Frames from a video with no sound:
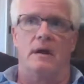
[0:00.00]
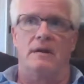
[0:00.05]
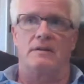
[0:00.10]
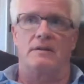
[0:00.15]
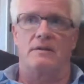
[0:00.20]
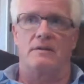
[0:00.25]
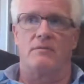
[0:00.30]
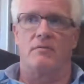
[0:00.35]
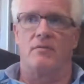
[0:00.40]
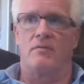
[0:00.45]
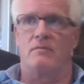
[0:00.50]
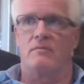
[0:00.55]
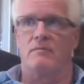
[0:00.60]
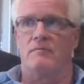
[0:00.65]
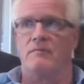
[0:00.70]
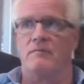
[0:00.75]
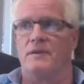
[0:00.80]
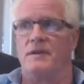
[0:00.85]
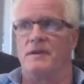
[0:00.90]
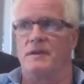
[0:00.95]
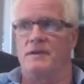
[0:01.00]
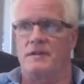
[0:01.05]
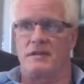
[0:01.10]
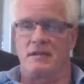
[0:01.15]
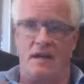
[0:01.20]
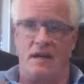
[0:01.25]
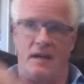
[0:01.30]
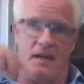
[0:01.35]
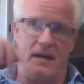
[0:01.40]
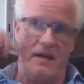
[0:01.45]
I said, well, this
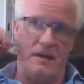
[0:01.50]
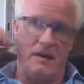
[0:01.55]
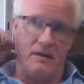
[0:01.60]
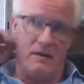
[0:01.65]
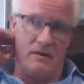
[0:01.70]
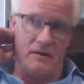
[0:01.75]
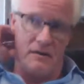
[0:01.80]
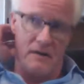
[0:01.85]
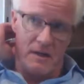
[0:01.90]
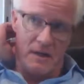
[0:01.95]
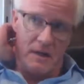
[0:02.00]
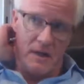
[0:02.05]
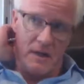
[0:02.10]
thing here,